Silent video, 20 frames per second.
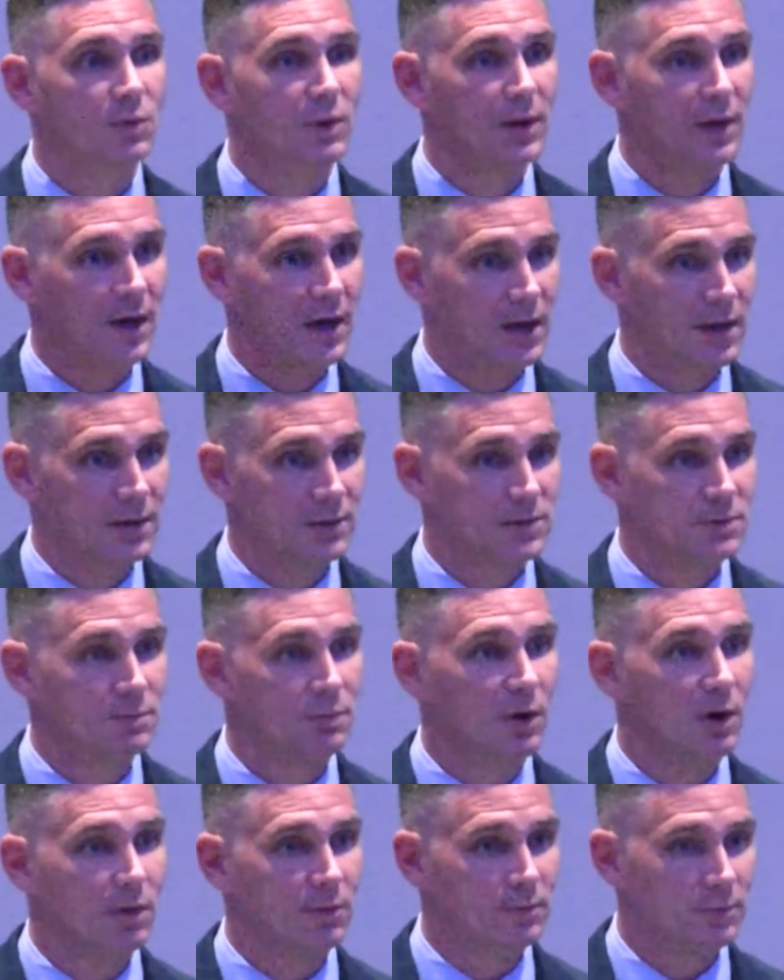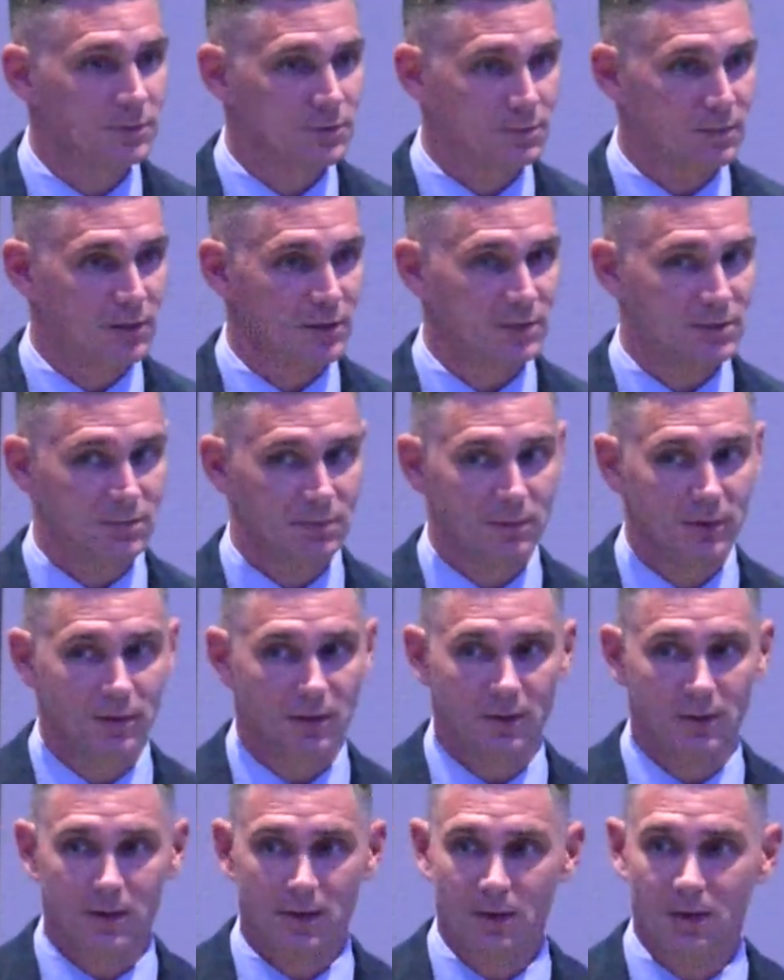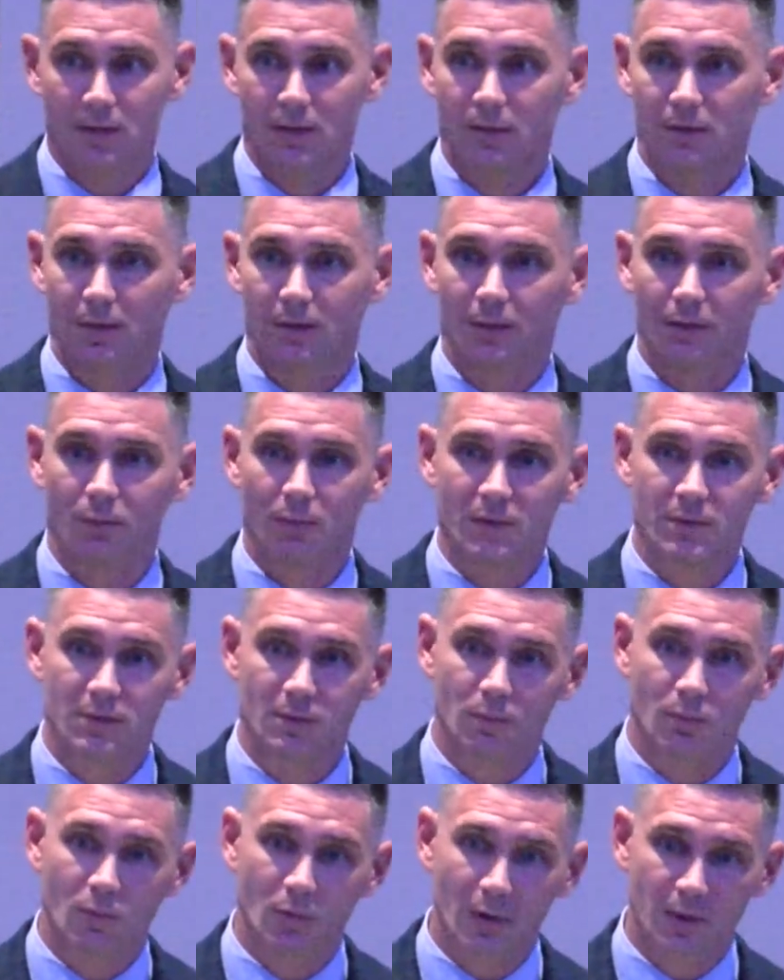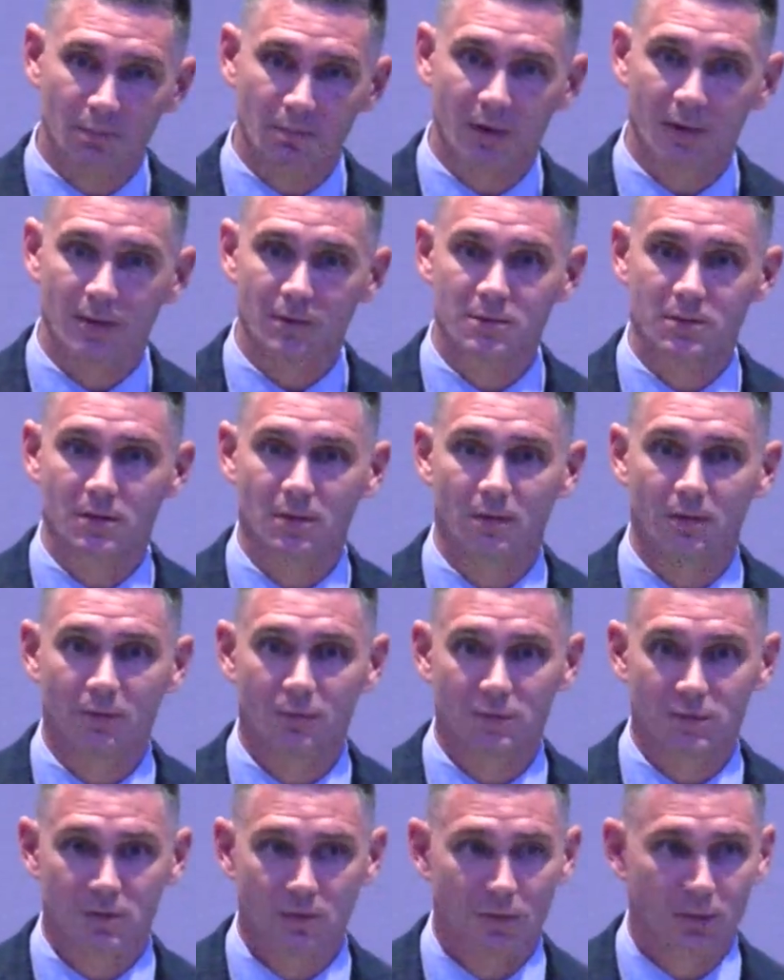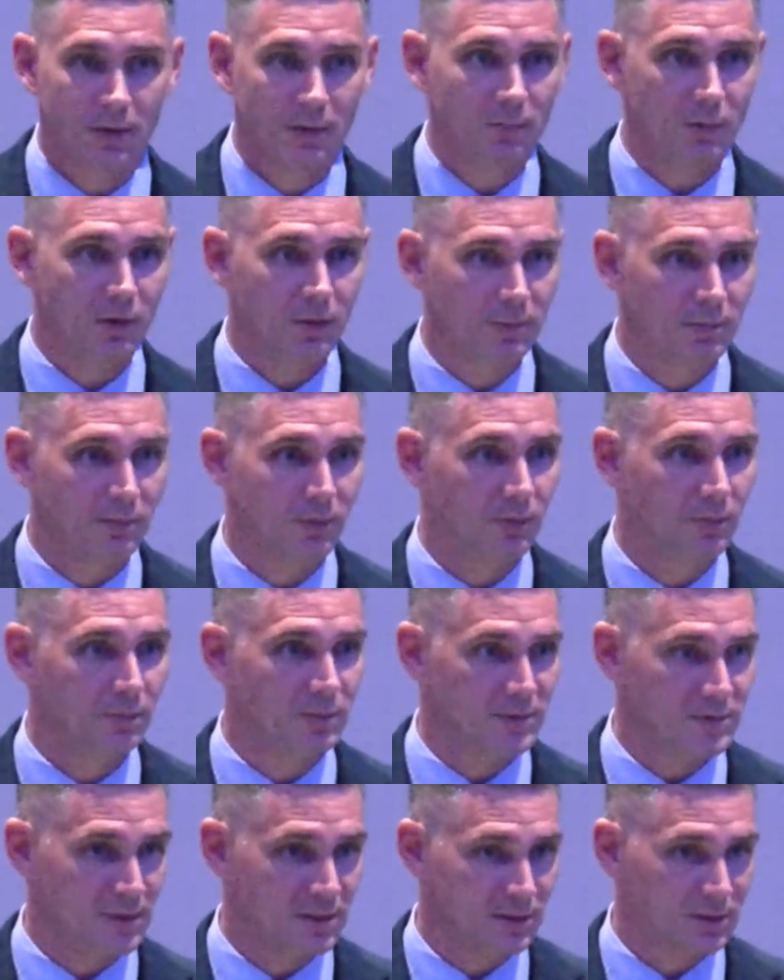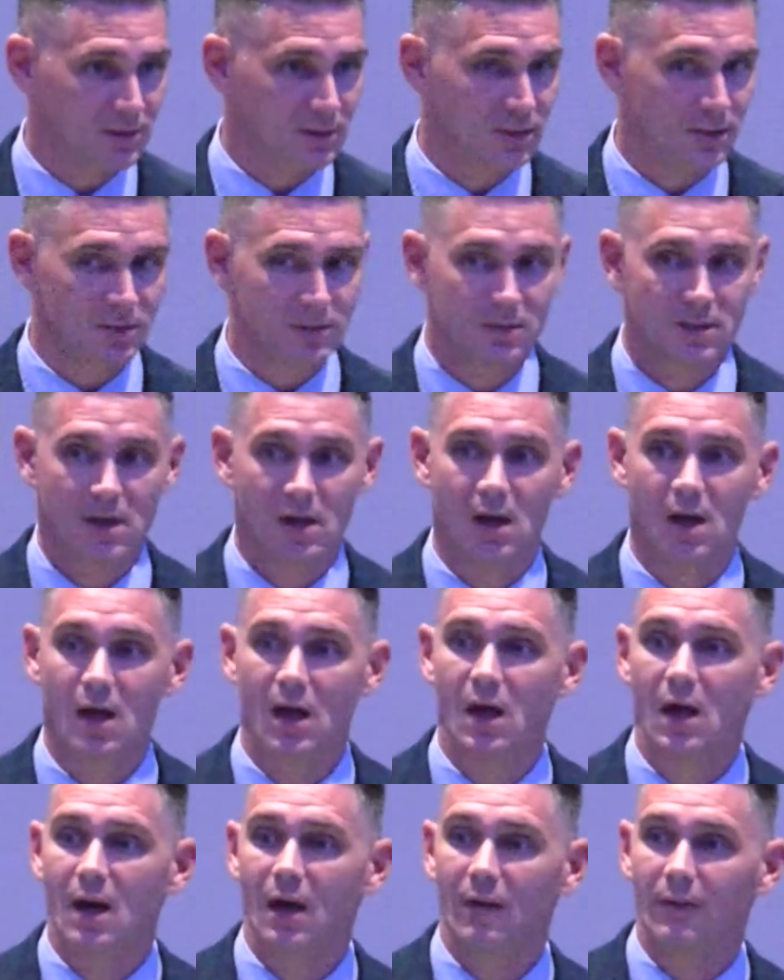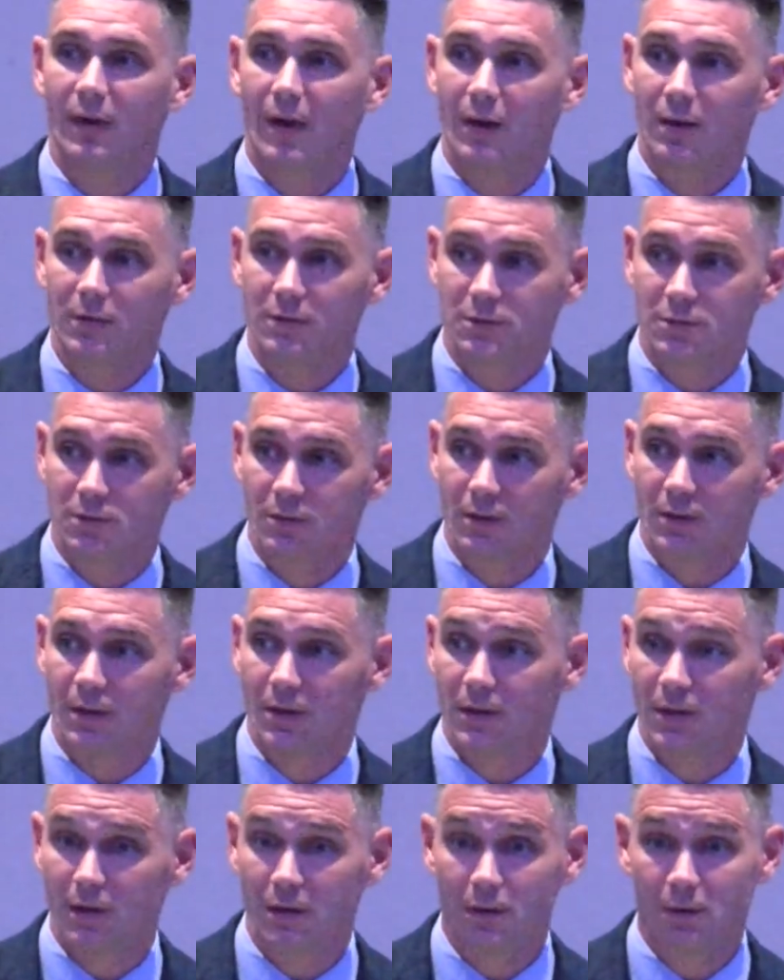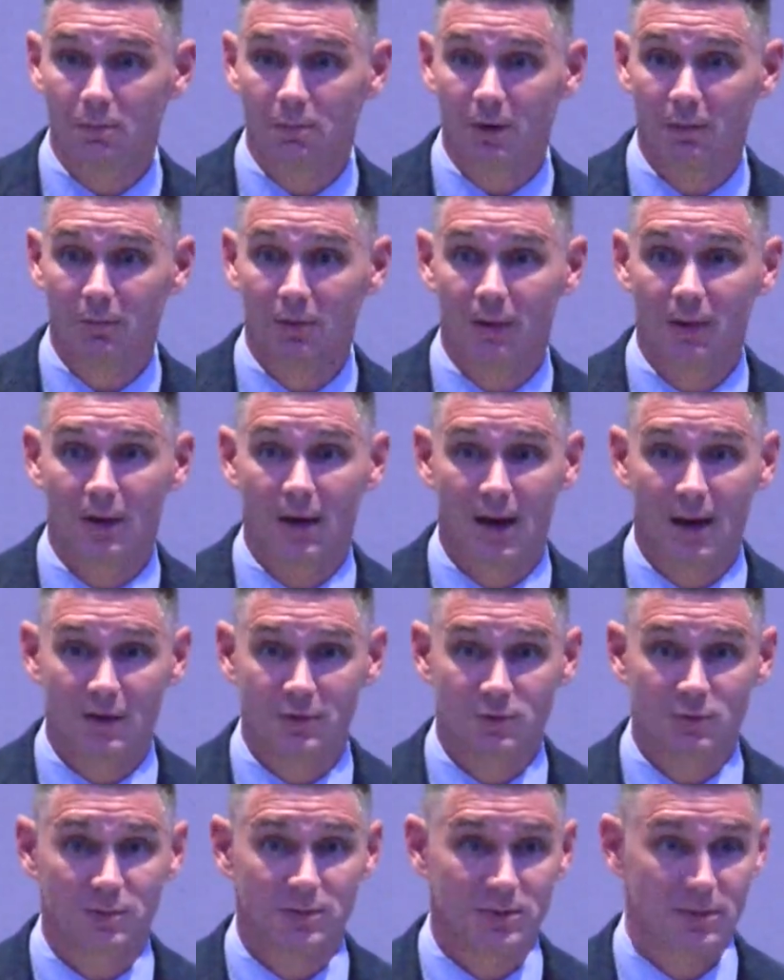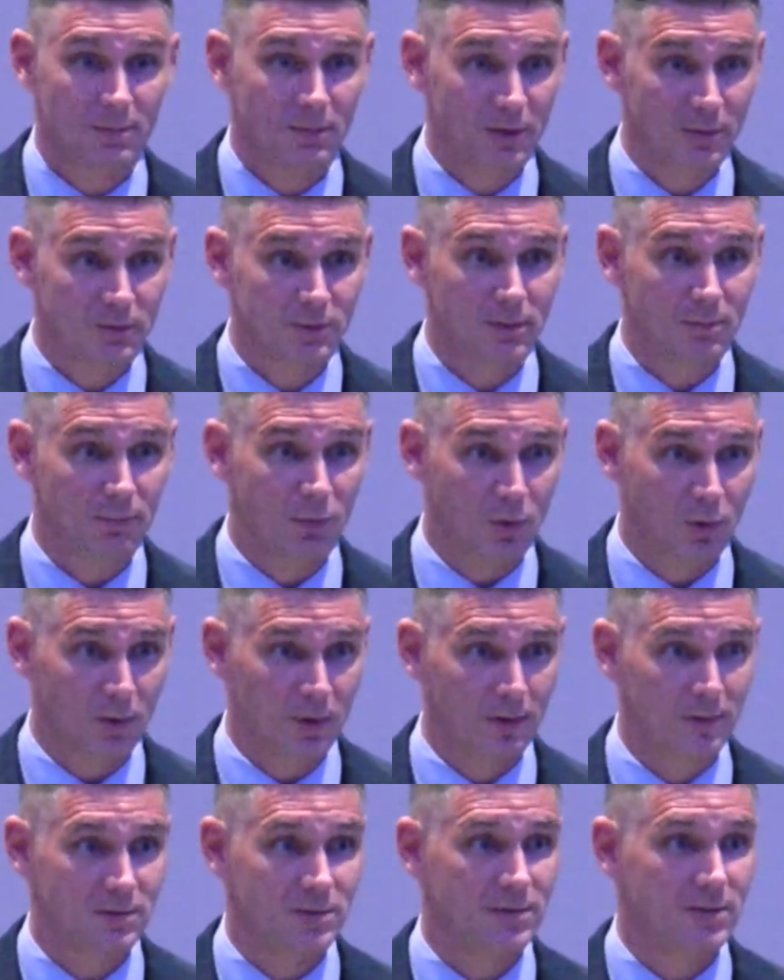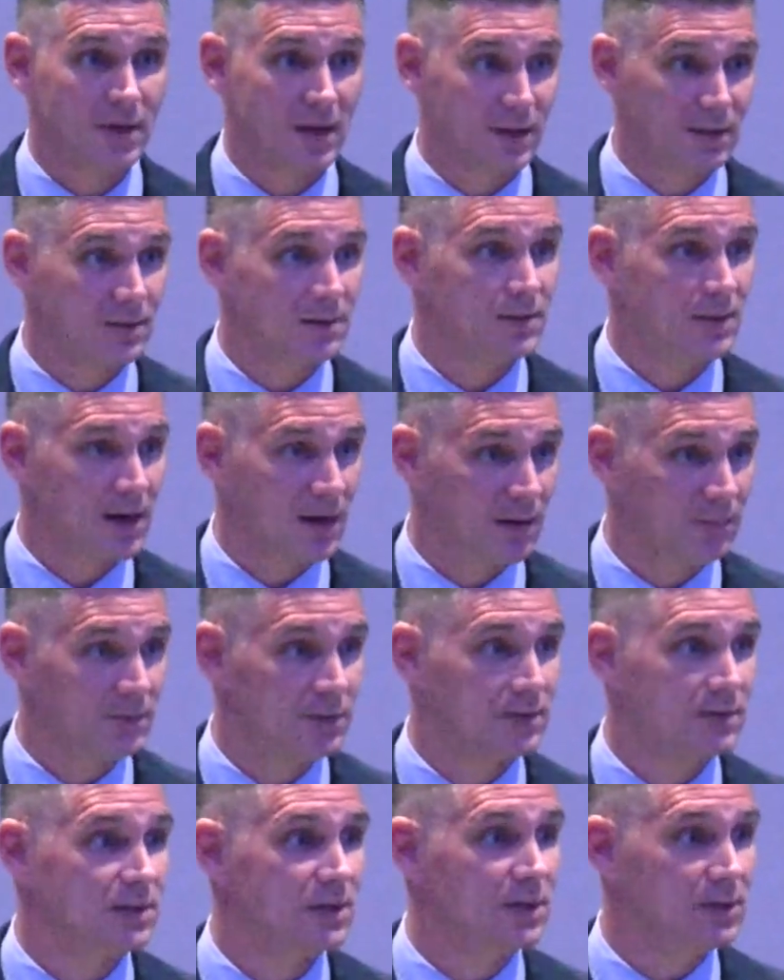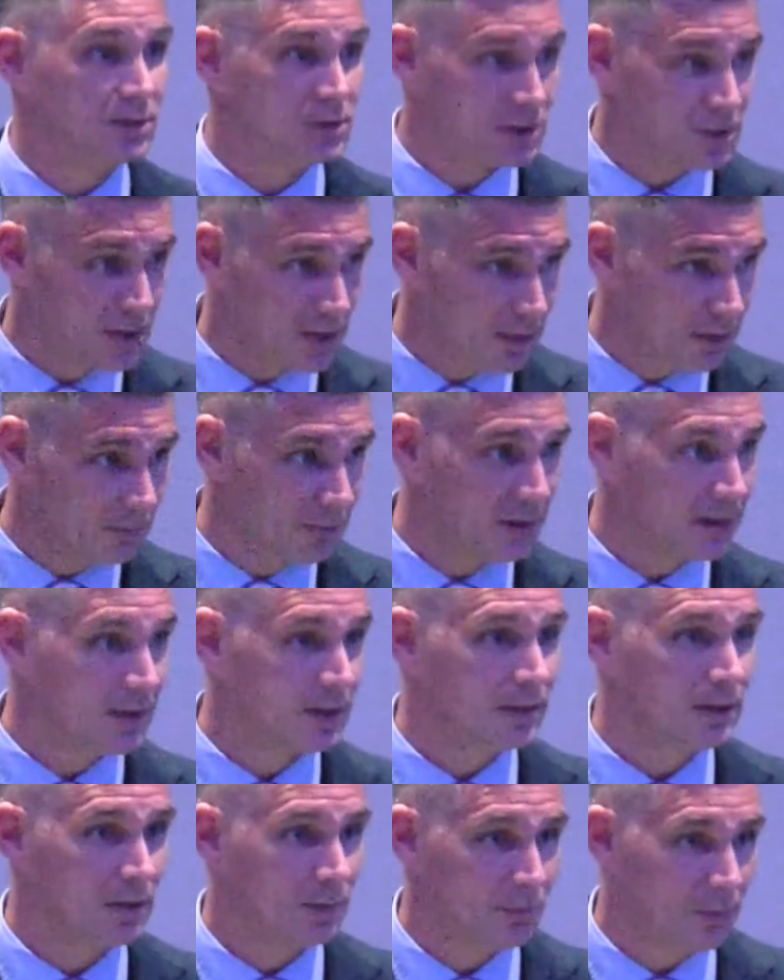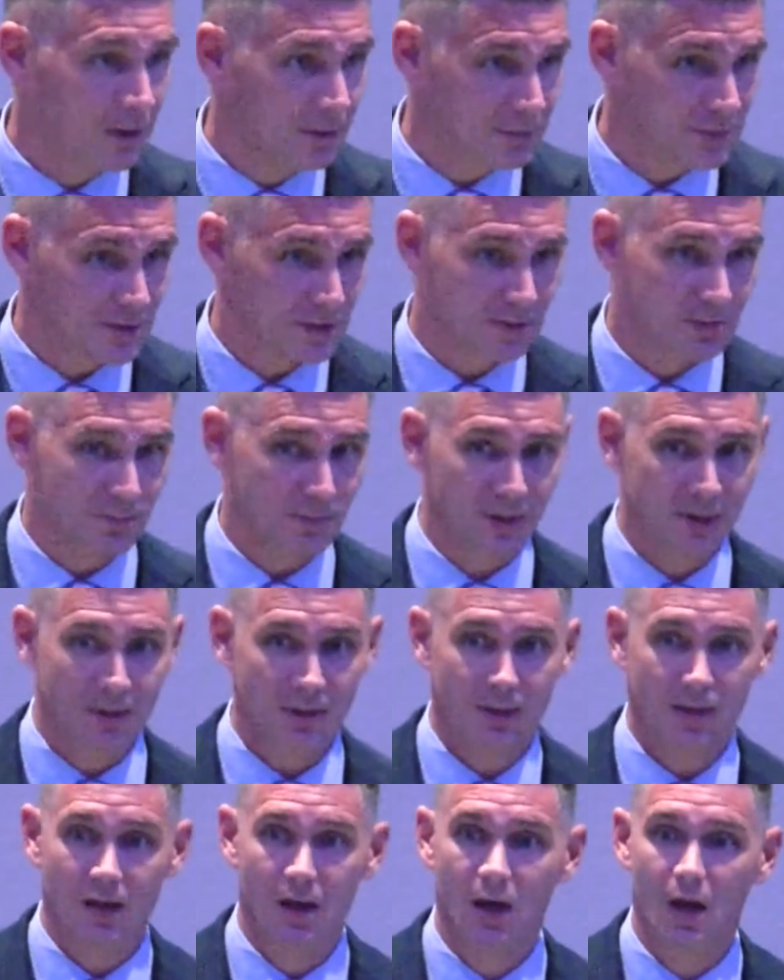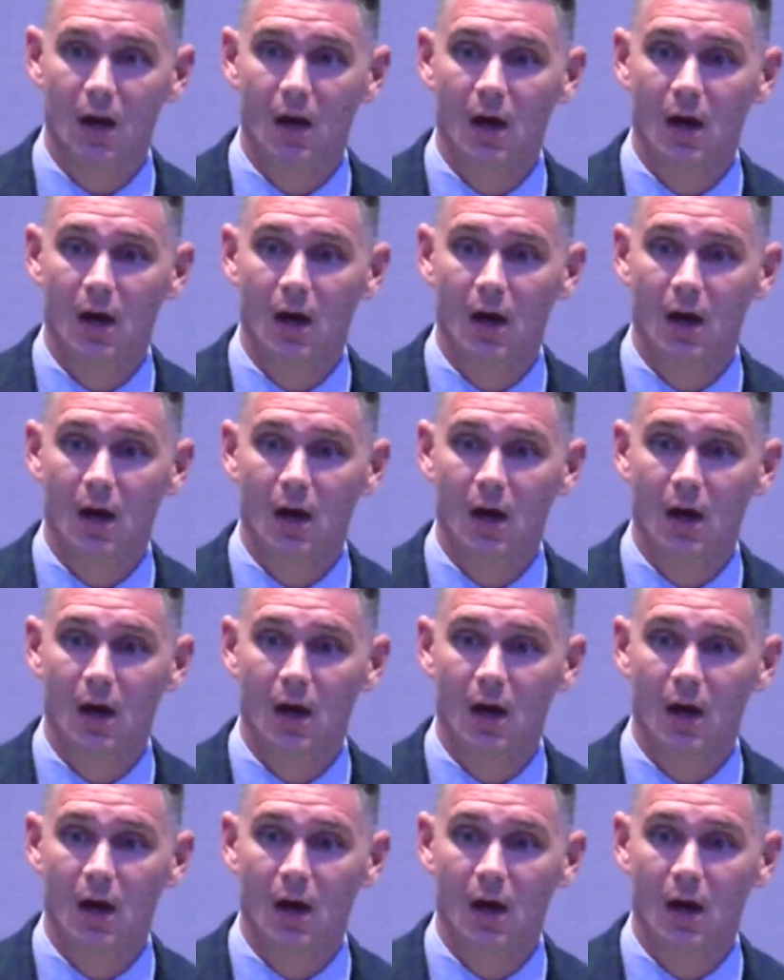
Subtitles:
one had a small responsibility, that there wasn't one person who was doing multiple positions. They understood that the new member in the house was the most important, to take the time to teach them and get them up to speed.